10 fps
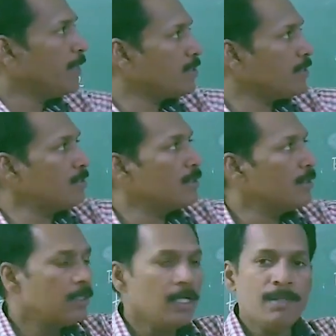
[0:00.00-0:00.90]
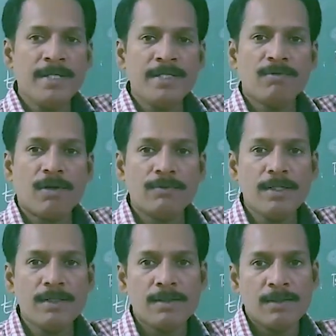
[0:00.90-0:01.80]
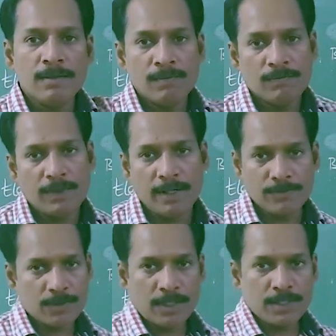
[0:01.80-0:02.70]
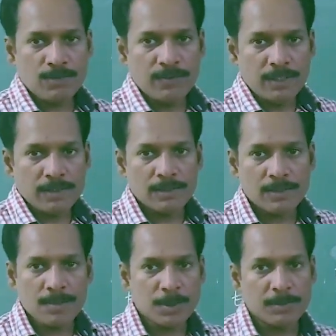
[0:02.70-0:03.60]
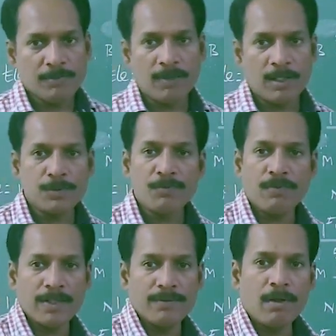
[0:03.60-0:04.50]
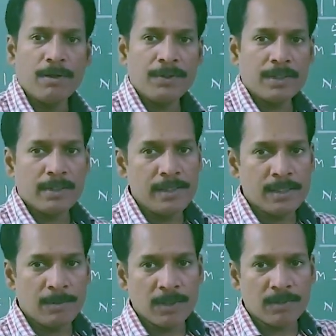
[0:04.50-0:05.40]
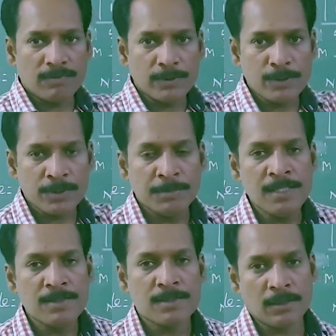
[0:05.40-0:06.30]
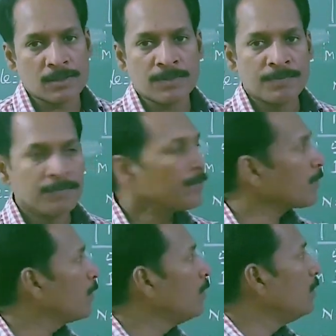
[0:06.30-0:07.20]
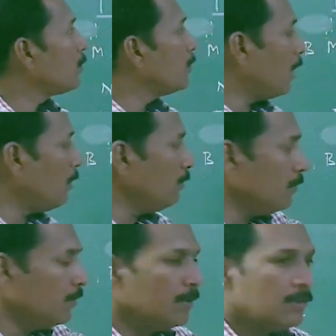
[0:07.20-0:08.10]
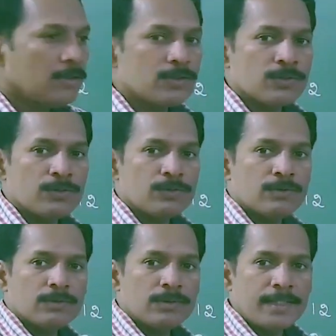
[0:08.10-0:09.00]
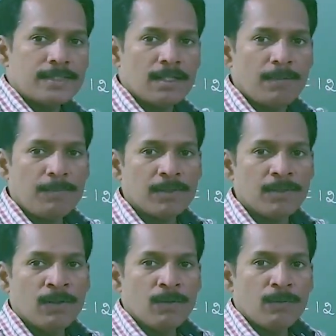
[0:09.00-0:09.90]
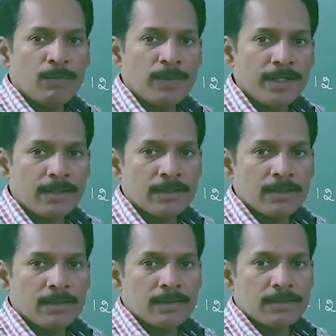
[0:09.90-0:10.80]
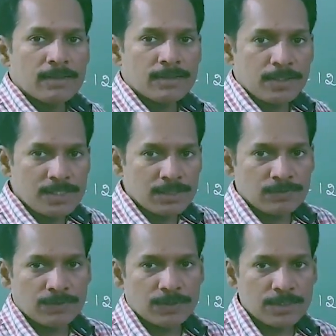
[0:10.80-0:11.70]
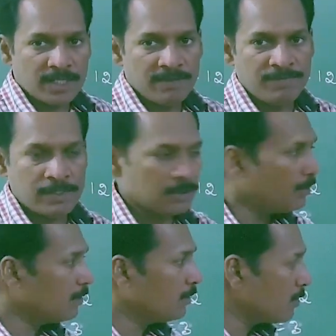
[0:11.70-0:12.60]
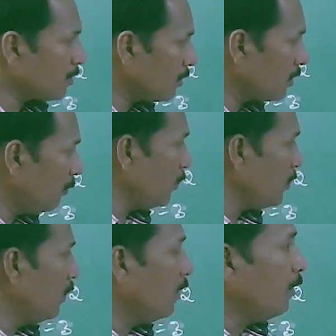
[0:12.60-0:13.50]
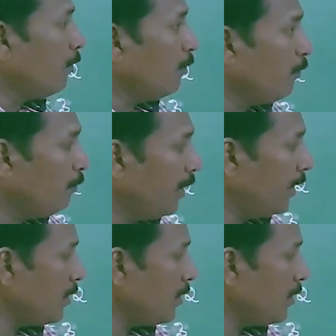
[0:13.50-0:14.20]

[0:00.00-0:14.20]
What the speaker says: message element bounded 5. So that is where the subscript value 5. Or you can write number of position means 6. So now this is the example where the searching works efficiently. Suppose when it